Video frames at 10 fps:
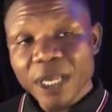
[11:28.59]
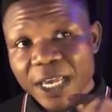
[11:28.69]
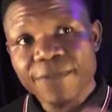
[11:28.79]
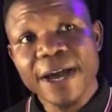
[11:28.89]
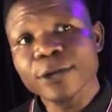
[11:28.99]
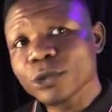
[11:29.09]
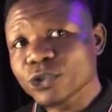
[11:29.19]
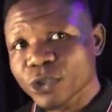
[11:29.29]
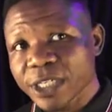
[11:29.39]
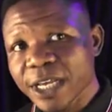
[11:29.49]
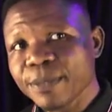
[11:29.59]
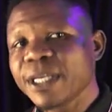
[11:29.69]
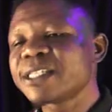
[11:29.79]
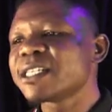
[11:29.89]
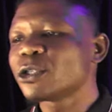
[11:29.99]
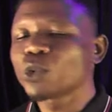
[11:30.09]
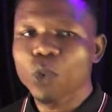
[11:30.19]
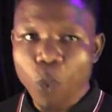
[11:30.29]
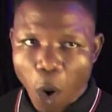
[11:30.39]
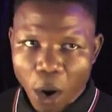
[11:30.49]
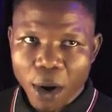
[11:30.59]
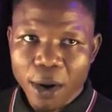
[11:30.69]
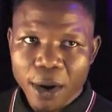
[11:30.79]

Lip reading: If I don't rename it, it will work,